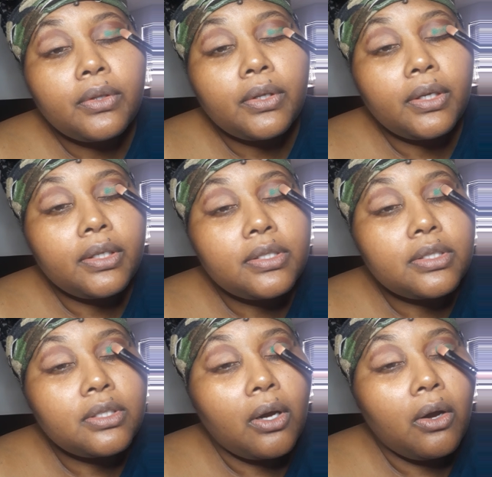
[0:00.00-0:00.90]
And this
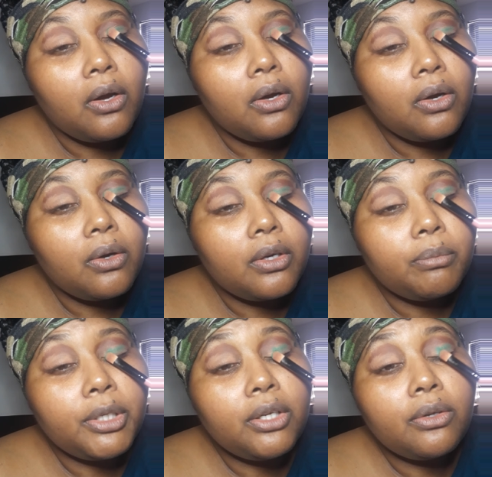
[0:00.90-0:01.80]
is all going to
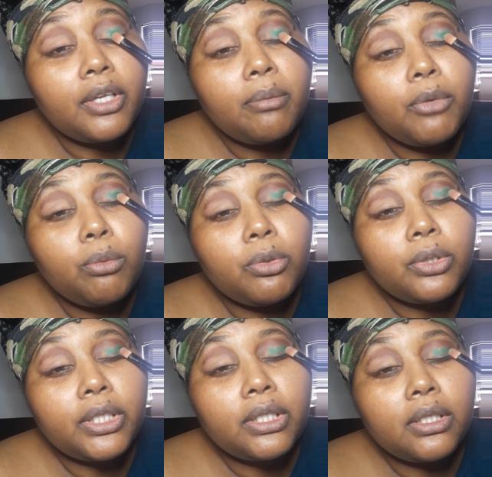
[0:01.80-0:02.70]
be on that mobile
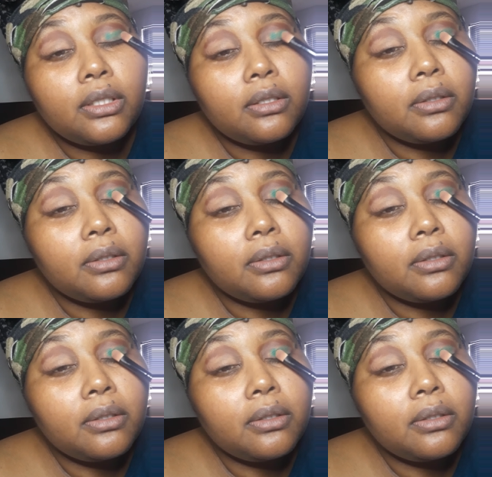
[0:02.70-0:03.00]
lid